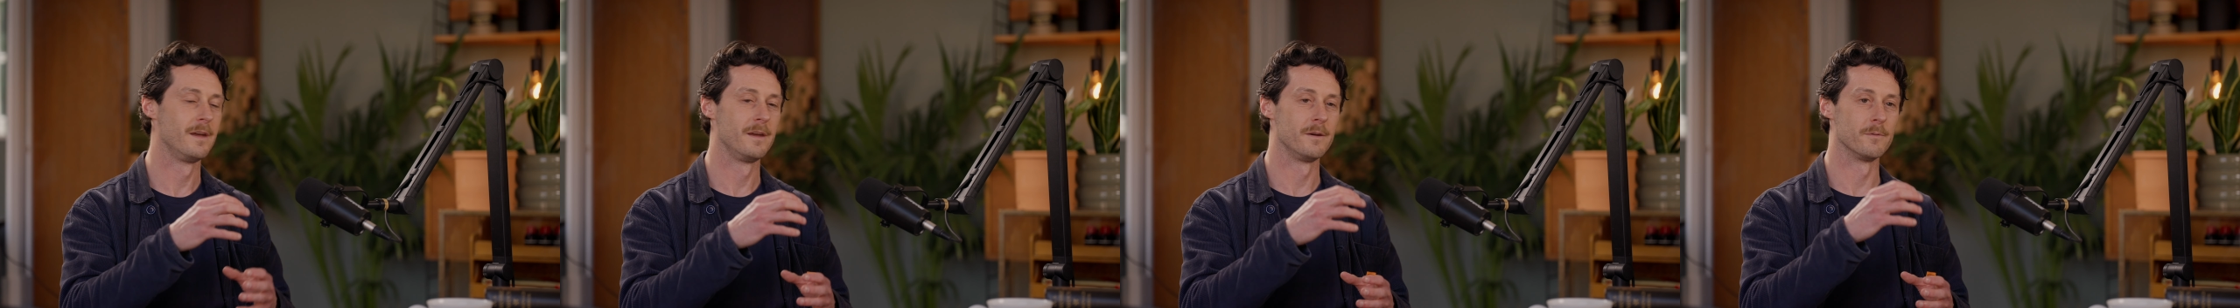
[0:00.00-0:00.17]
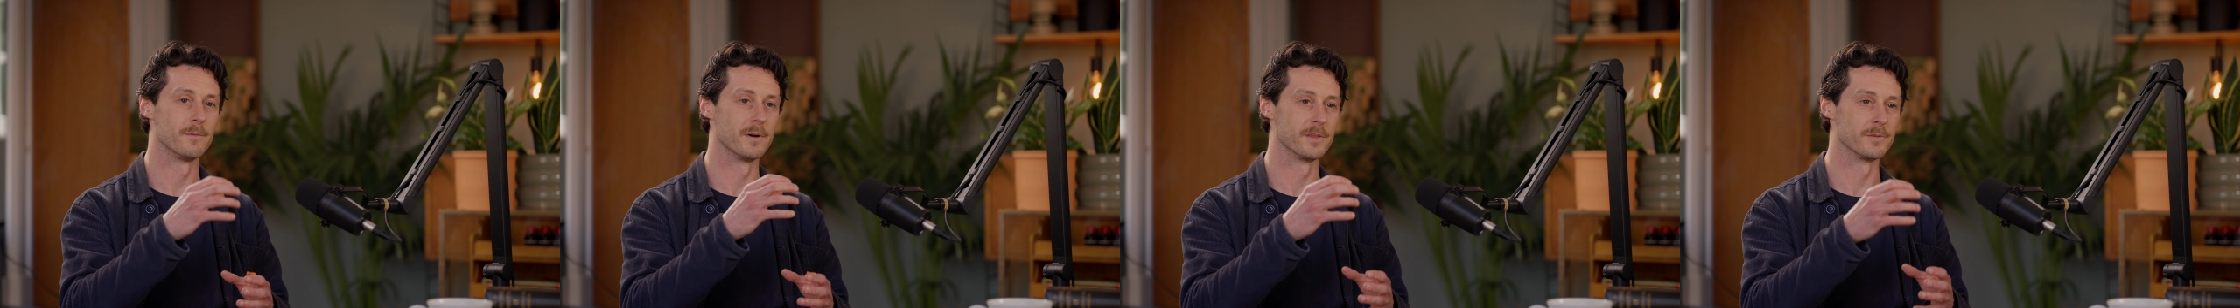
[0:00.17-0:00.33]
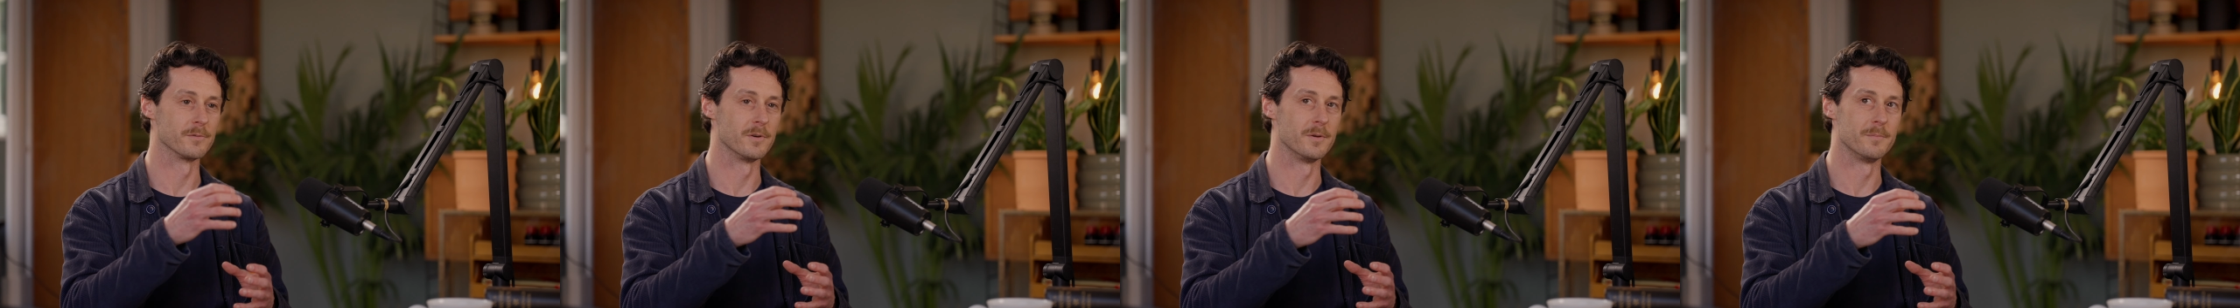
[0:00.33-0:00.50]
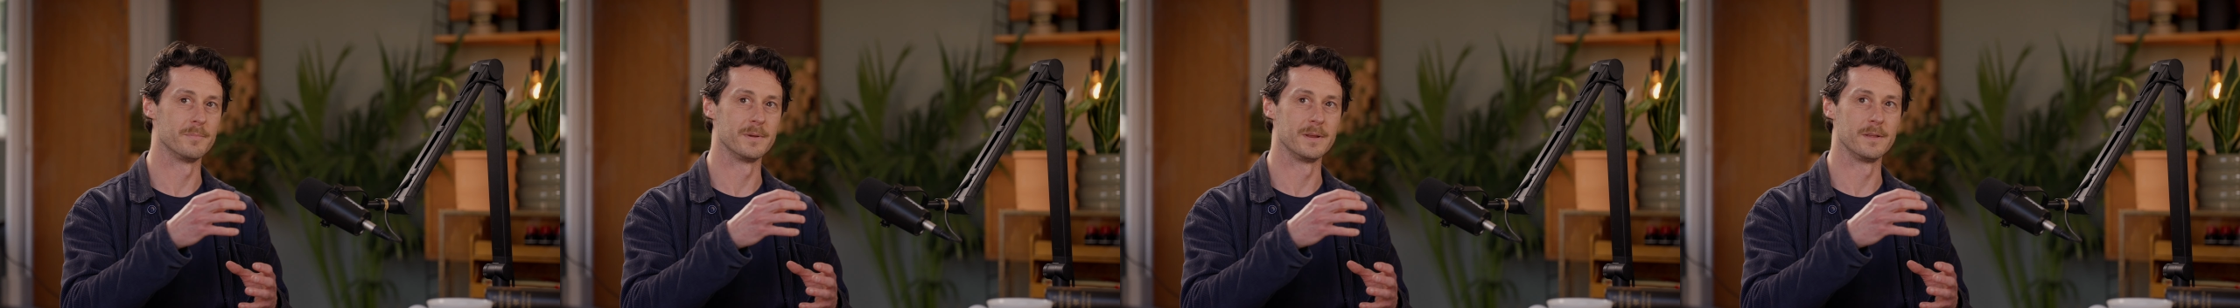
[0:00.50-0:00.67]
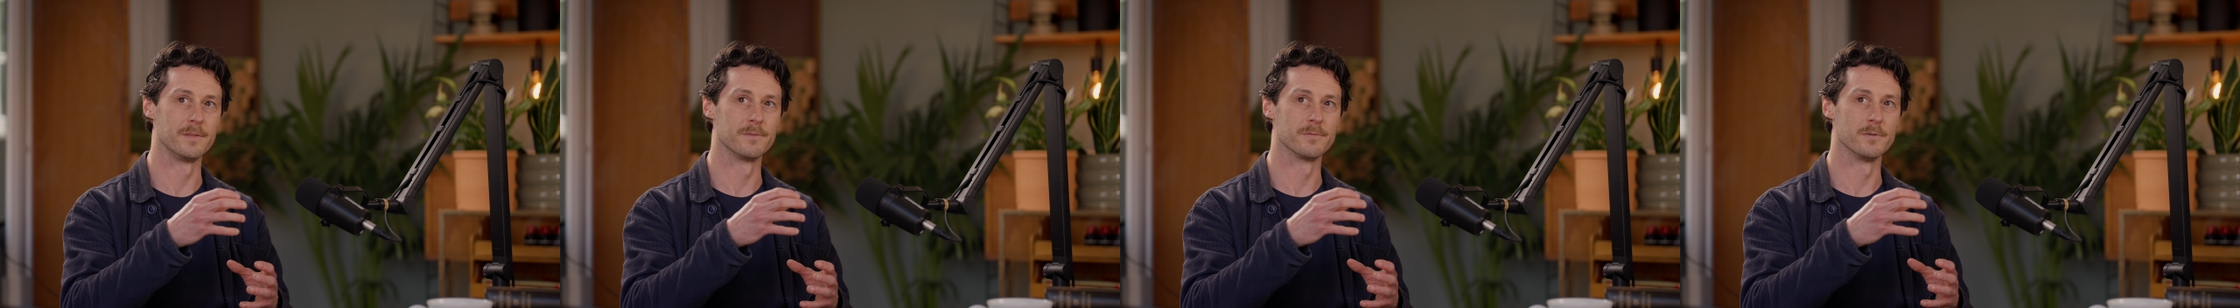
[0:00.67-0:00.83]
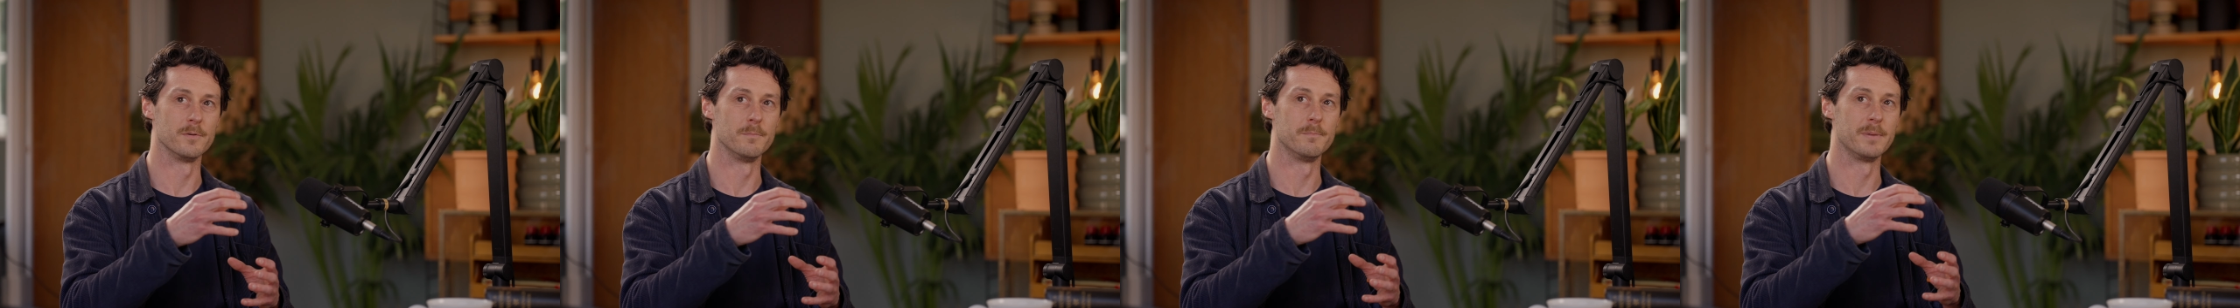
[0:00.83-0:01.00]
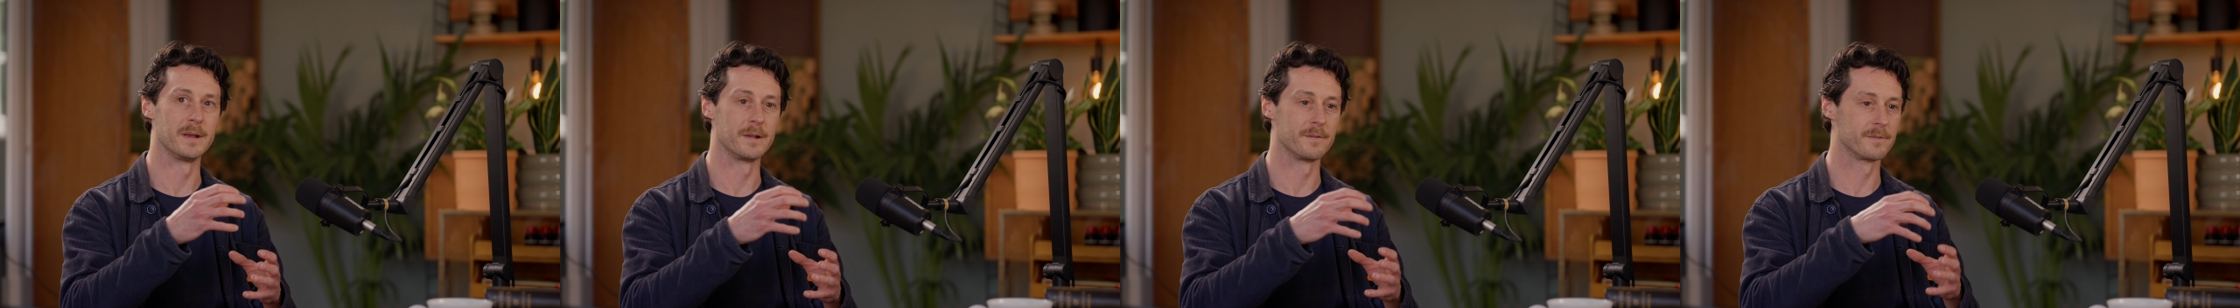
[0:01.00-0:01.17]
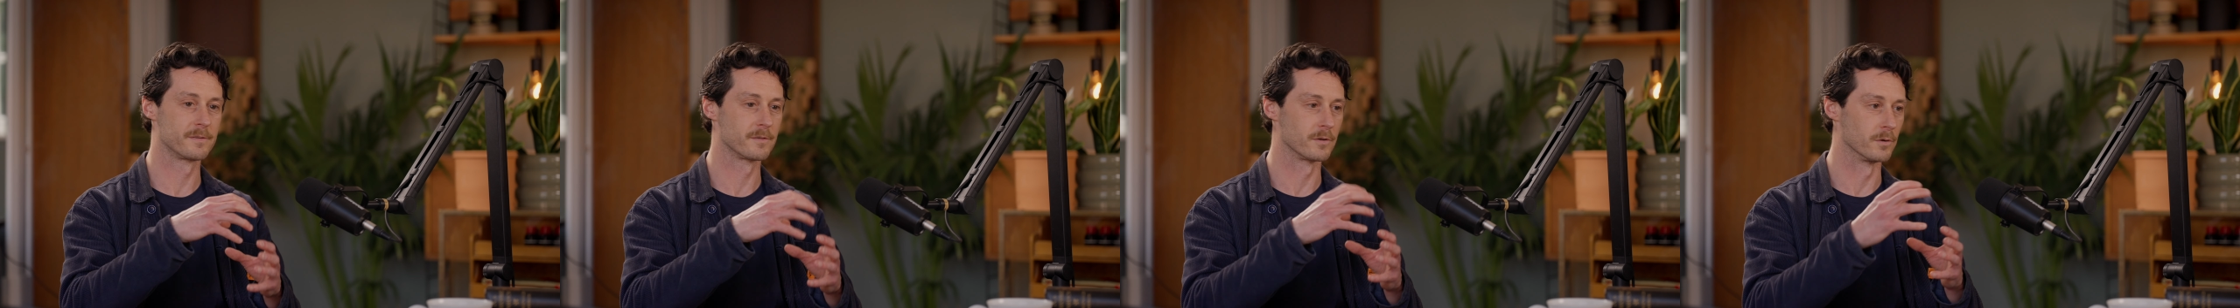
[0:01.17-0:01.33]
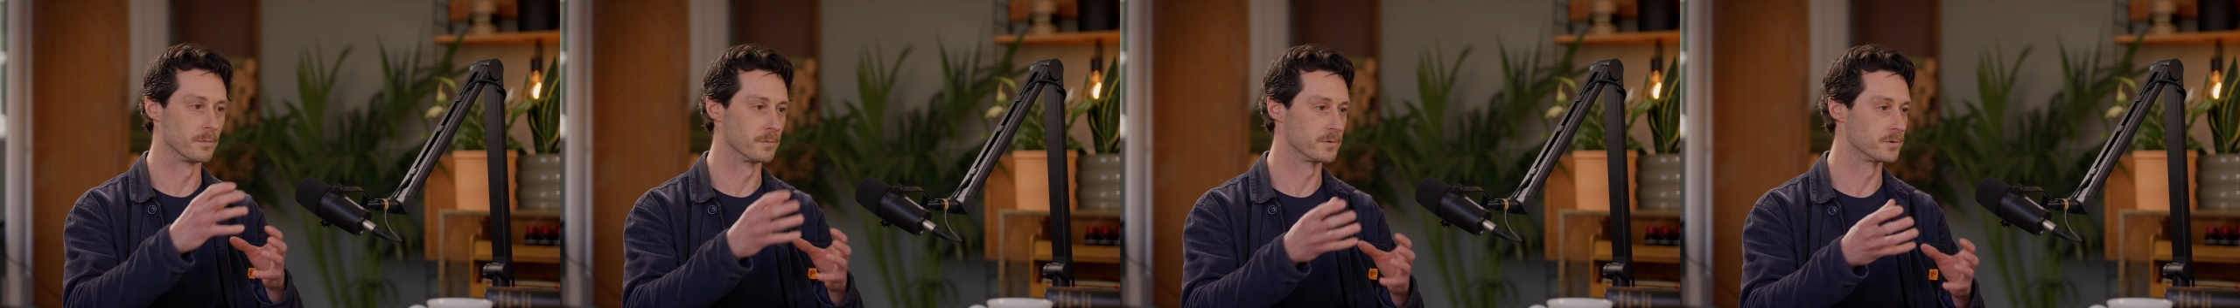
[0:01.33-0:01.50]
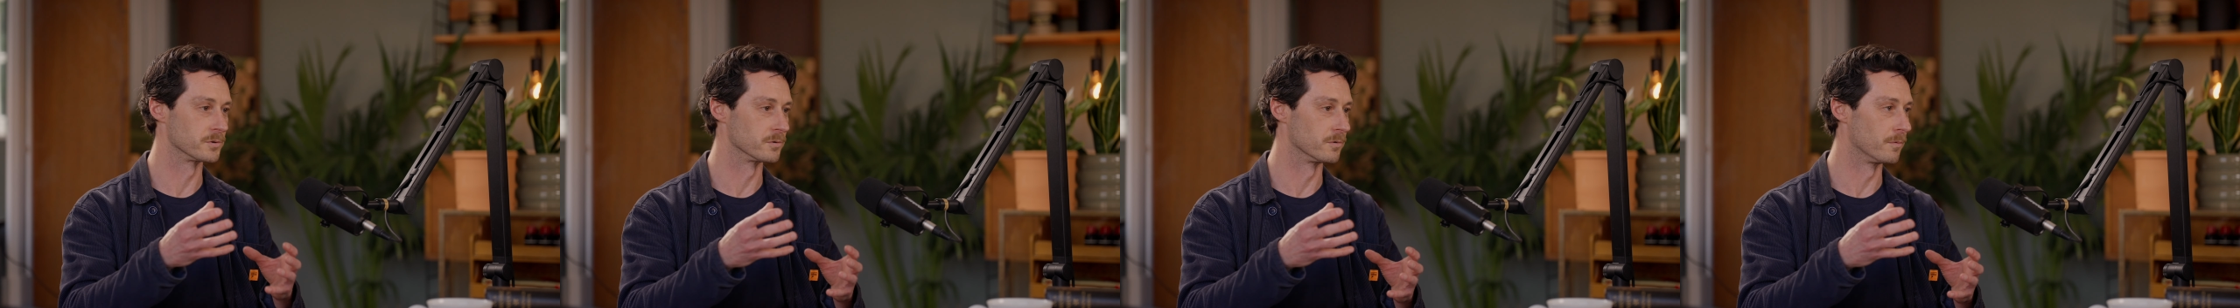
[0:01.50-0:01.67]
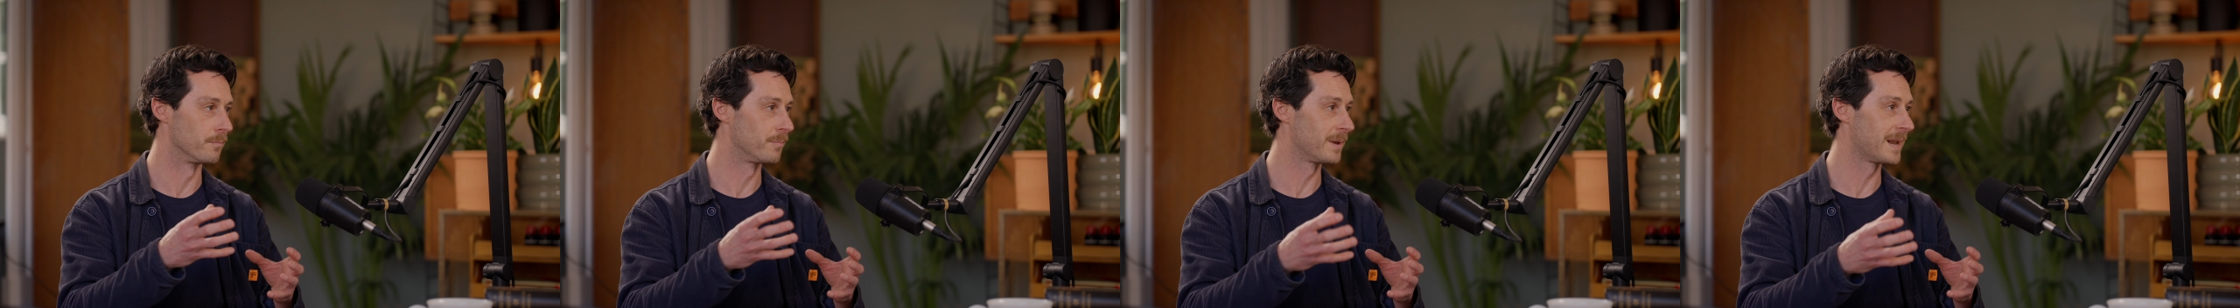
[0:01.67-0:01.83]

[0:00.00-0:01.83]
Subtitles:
whether it be through big sculptural